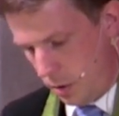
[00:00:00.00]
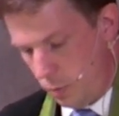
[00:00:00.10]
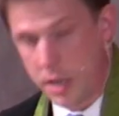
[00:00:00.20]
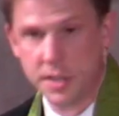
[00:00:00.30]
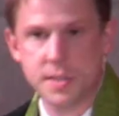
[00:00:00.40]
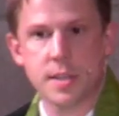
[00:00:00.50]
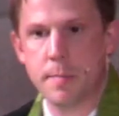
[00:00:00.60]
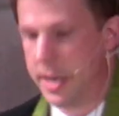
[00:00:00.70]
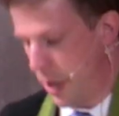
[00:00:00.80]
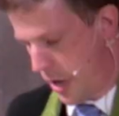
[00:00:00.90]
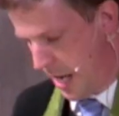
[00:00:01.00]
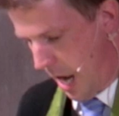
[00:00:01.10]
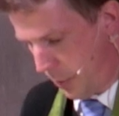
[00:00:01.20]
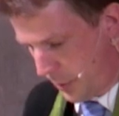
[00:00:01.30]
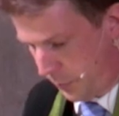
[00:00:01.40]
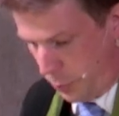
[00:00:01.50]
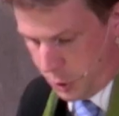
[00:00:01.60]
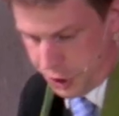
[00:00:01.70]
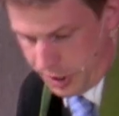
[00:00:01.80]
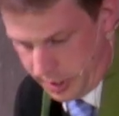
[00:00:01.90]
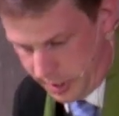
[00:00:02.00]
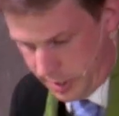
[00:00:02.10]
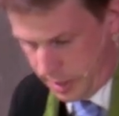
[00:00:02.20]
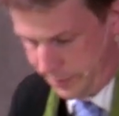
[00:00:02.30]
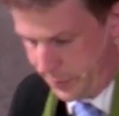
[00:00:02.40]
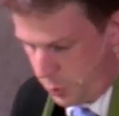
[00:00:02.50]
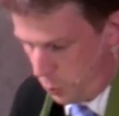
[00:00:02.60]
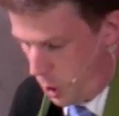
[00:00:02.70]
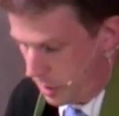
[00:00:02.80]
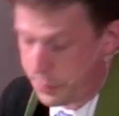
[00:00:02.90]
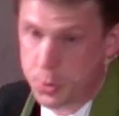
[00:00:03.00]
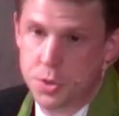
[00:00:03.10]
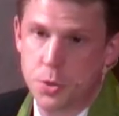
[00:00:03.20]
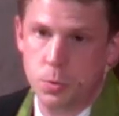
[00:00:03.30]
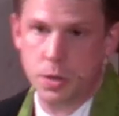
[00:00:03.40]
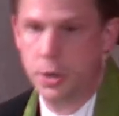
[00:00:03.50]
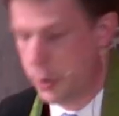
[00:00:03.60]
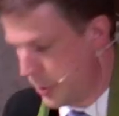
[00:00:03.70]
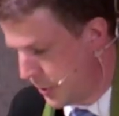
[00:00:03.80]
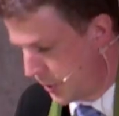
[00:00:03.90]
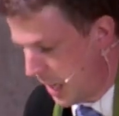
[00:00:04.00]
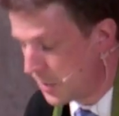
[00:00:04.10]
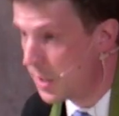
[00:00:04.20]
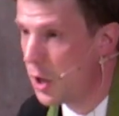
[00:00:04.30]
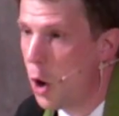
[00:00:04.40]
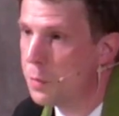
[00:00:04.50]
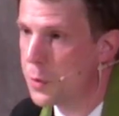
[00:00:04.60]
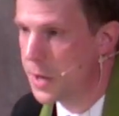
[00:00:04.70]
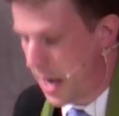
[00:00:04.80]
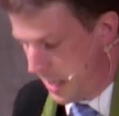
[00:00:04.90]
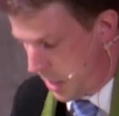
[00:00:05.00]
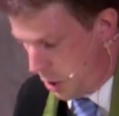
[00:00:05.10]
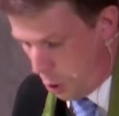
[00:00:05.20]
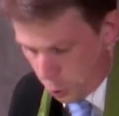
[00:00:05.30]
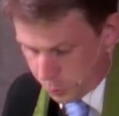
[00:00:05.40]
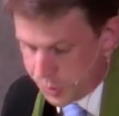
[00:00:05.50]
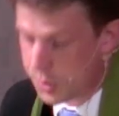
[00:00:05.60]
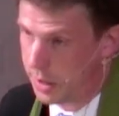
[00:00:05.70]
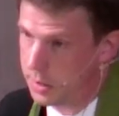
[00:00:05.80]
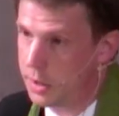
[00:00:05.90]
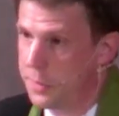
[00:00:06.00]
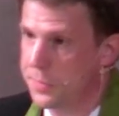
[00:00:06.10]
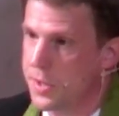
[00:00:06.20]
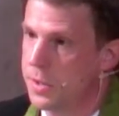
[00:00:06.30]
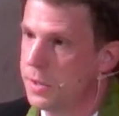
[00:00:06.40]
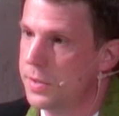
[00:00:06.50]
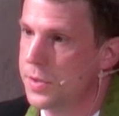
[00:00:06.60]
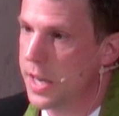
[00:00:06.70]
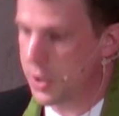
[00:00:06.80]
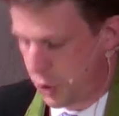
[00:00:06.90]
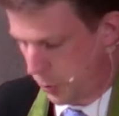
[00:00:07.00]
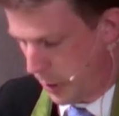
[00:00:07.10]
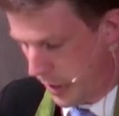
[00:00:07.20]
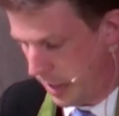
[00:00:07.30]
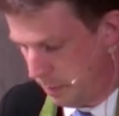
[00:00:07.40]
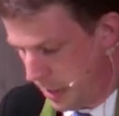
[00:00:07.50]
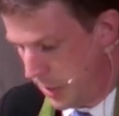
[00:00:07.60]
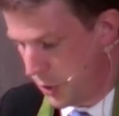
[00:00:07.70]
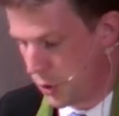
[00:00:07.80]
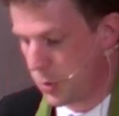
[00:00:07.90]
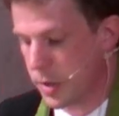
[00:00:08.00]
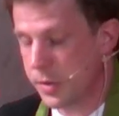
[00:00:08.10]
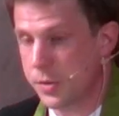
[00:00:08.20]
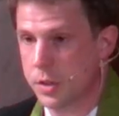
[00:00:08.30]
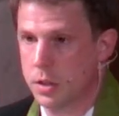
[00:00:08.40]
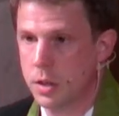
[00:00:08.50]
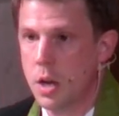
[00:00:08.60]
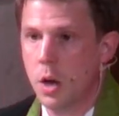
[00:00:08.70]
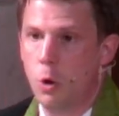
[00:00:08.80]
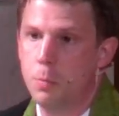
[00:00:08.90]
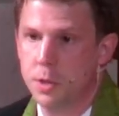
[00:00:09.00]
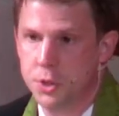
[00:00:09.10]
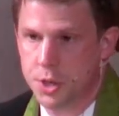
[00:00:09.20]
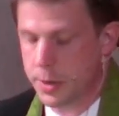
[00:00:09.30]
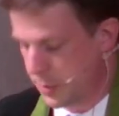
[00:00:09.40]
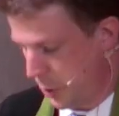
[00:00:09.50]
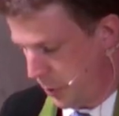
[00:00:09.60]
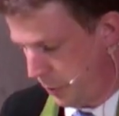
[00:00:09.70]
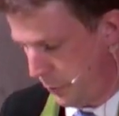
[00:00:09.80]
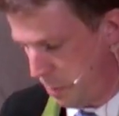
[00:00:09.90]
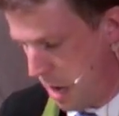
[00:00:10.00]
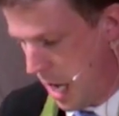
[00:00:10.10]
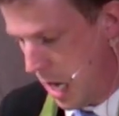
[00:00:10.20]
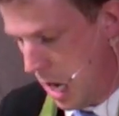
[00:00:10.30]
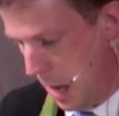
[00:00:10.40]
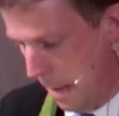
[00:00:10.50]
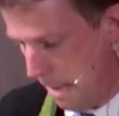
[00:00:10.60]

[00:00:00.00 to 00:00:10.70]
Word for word: While in seminary, I was fortunate enough to work for two years as the overnight host at Clifton Sanctuary Ministries, a homeless shelter for men.